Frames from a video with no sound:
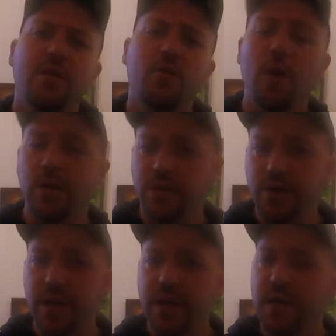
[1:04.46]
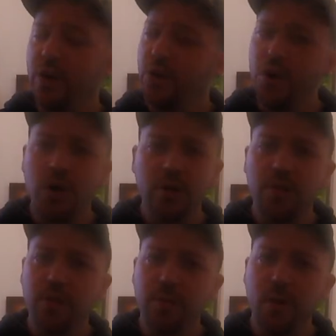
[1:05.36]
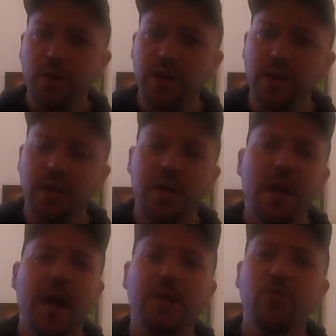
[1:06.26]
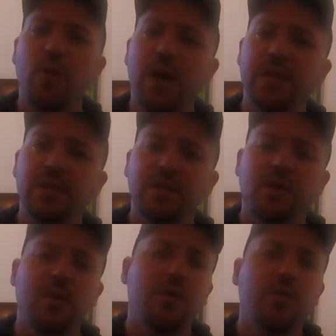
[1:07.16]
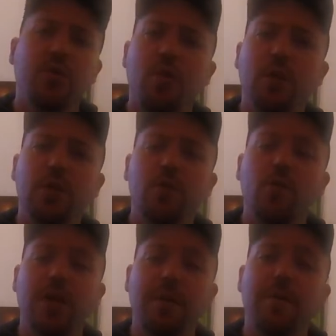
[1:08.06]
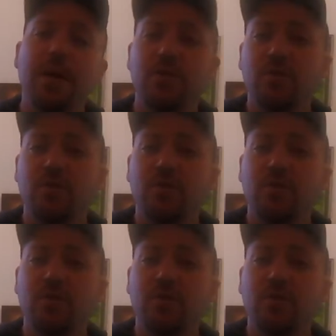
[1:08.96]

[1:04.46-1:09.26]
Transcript: while training, not on the body. Otherwise, nobody will come back to